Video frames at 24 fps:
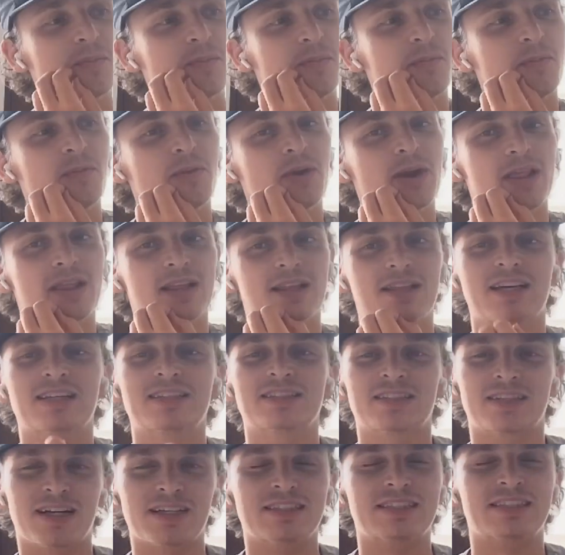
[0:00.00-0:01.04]
One of the things
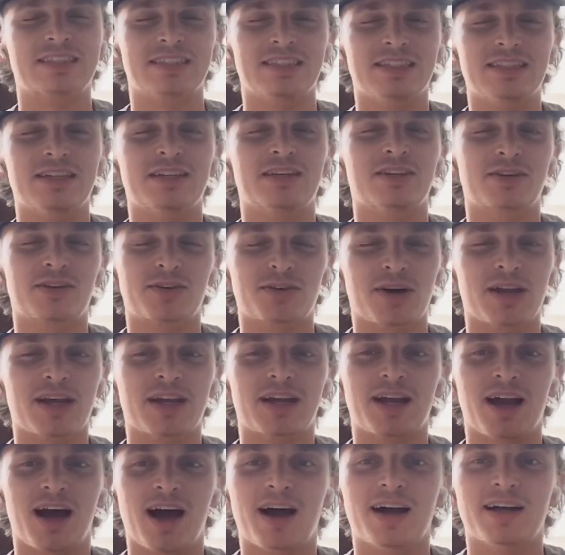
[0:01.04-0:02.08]
that I see in great
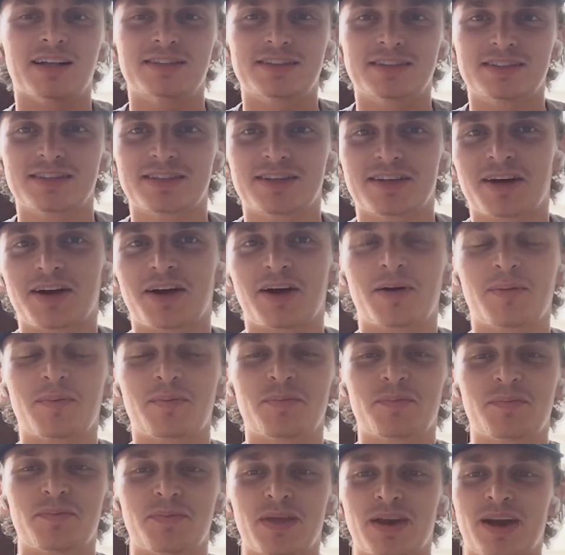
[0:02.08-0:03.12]
guides
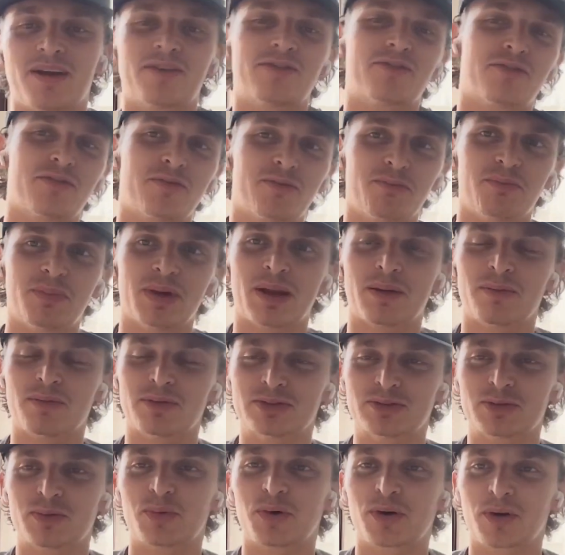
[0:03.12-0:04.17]
that I've been able
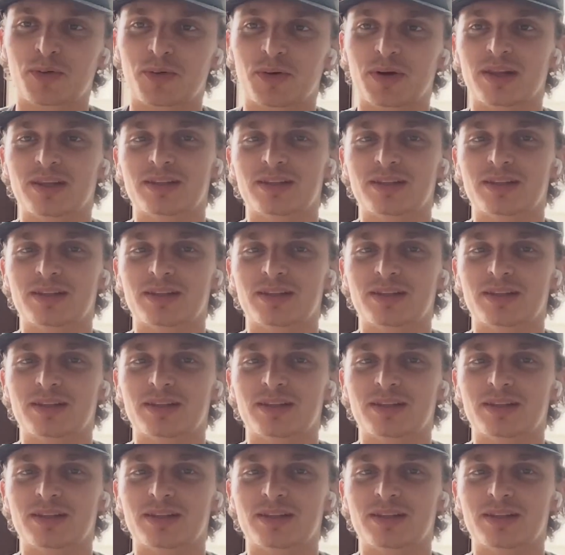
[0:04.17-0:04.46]
to work with.